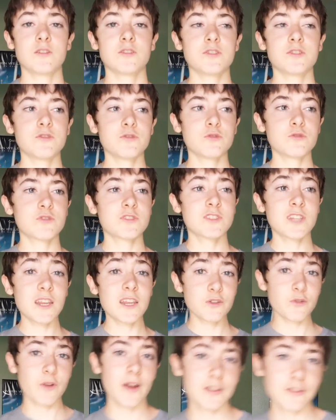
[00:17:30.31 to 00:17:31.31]
to
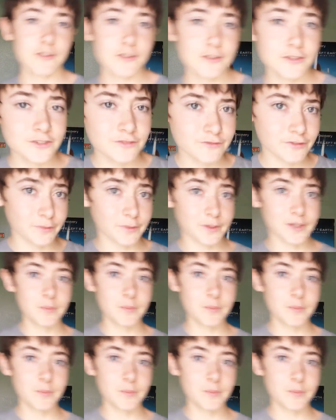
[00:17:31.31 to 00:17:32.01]
state directors from the